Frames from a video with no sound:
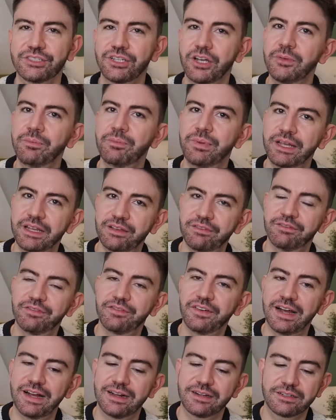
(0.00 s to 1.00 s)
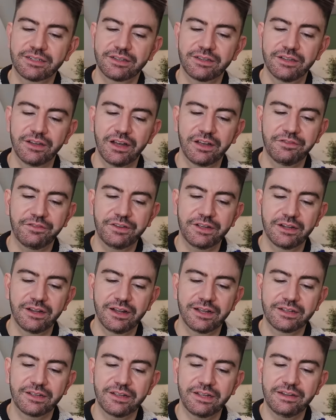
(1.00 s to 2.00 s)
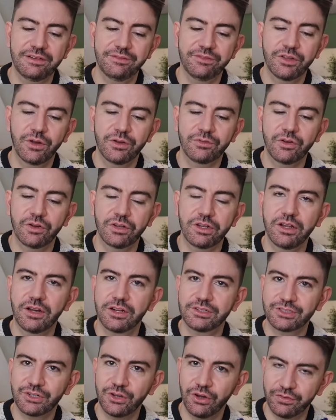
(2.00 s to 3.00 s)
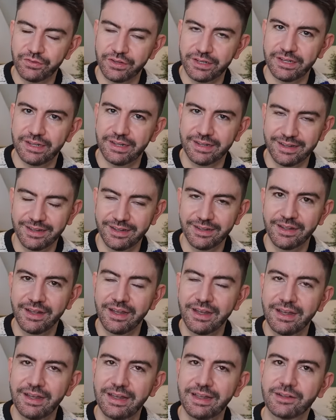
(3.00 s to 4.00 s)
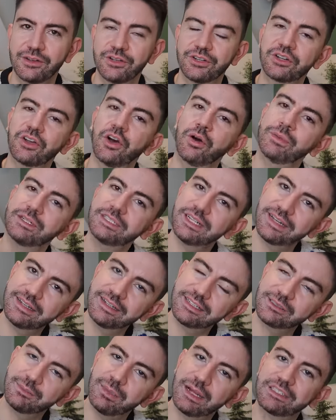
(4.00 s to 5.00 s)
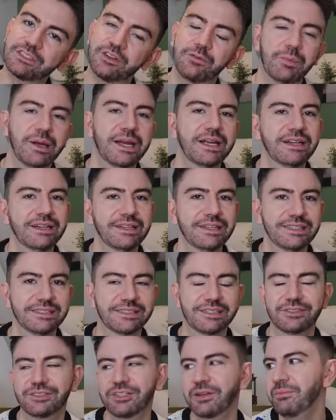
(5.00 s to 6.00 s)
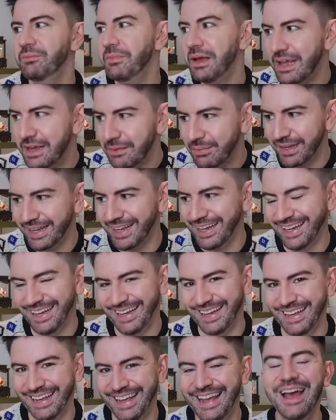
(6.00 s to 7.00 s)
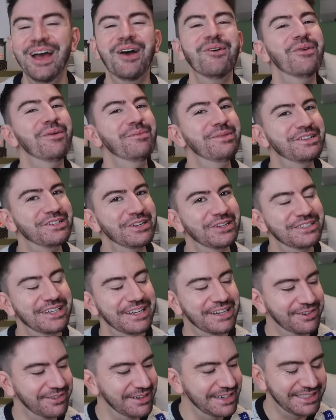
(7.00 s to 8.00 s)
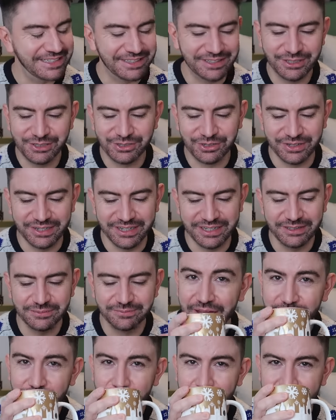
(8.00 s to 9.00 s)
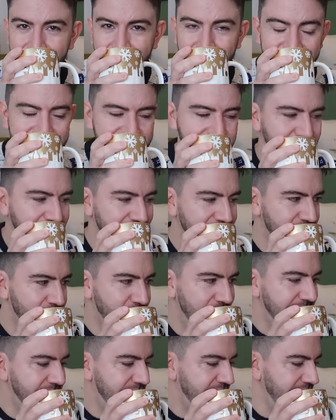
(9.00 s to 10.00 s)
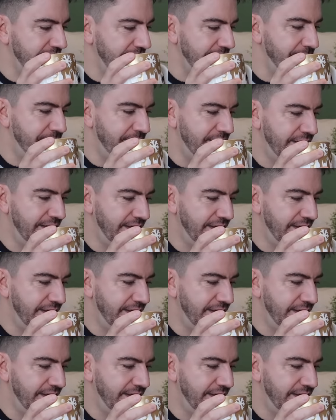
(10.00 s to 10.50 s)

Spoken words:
so big, in fact, that I feel like even though I've got a large coffee in here, it could accommodate a splash of Baileys. So maybe when we start decorating the tree, that could be arranged. We'll have a quick sip